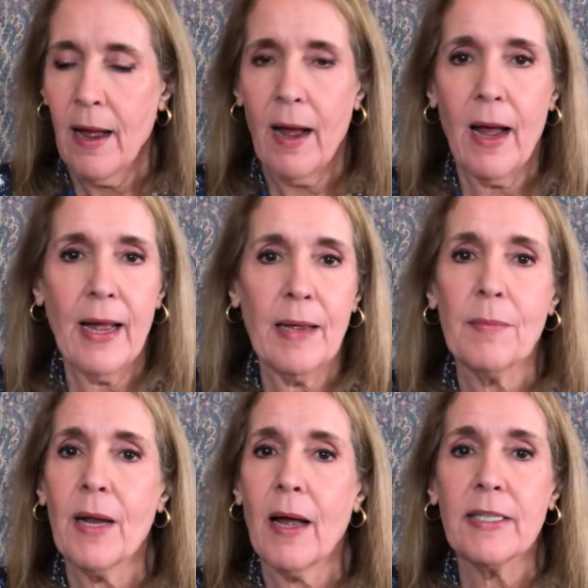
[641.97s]
I am
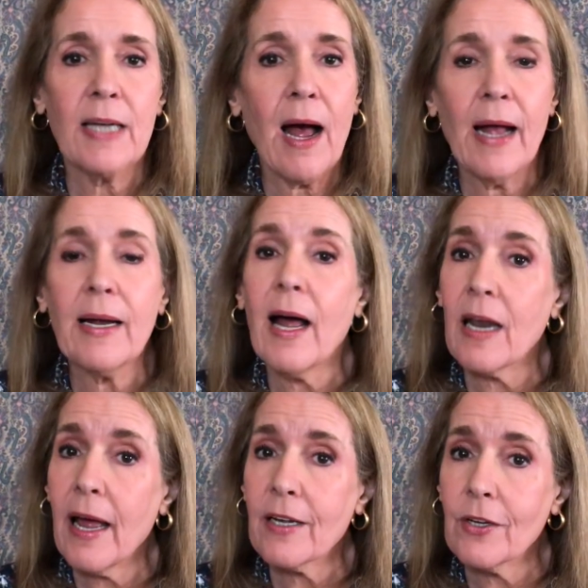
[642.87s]
not tight. I
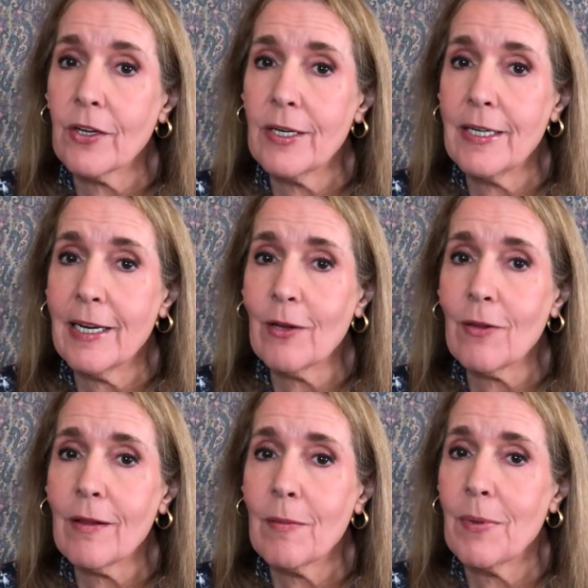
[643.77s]
like a good
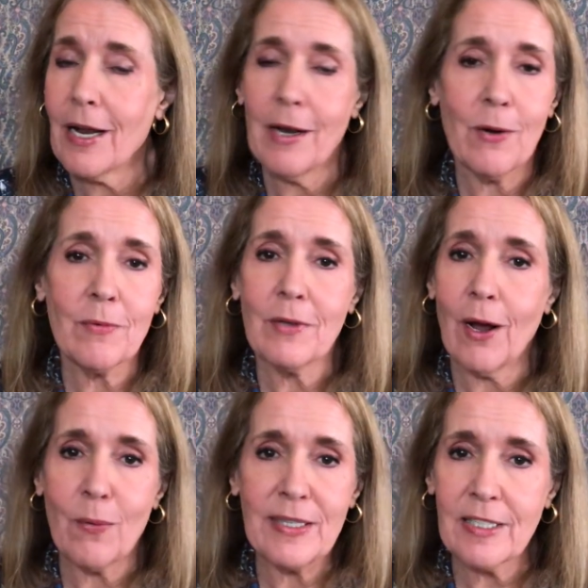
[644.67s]
deal, but I don't
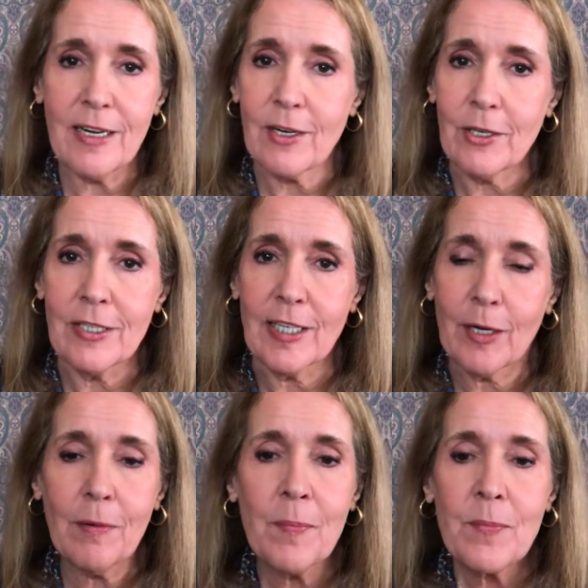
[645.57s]
always get a good
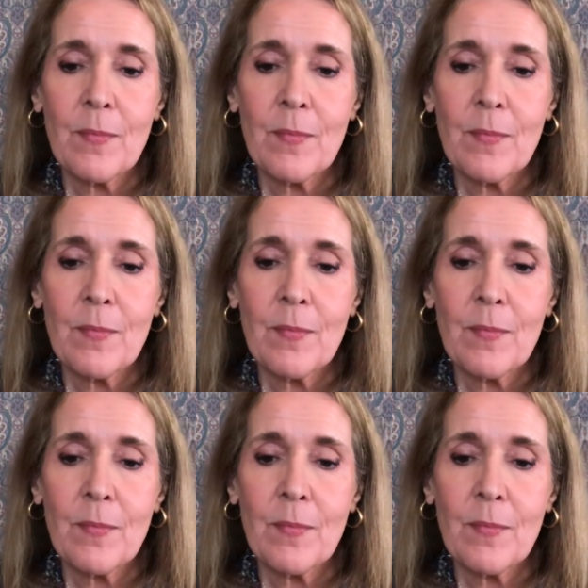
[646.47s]
deal.